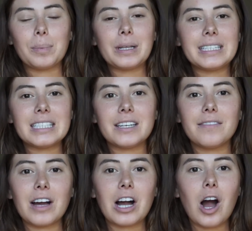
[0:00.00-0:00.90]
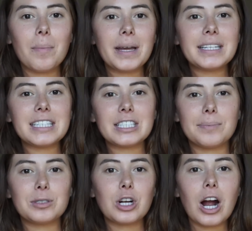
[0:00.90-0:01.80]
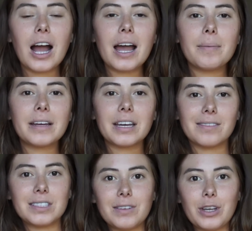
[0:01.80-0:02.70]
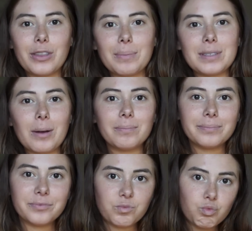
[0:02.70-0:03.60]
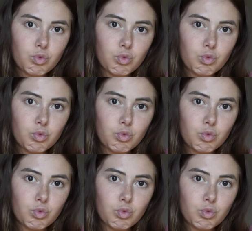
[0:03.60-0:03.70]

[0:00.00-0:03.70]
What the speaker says: Please leave a comment, subscribe, and give this video a thumbs up.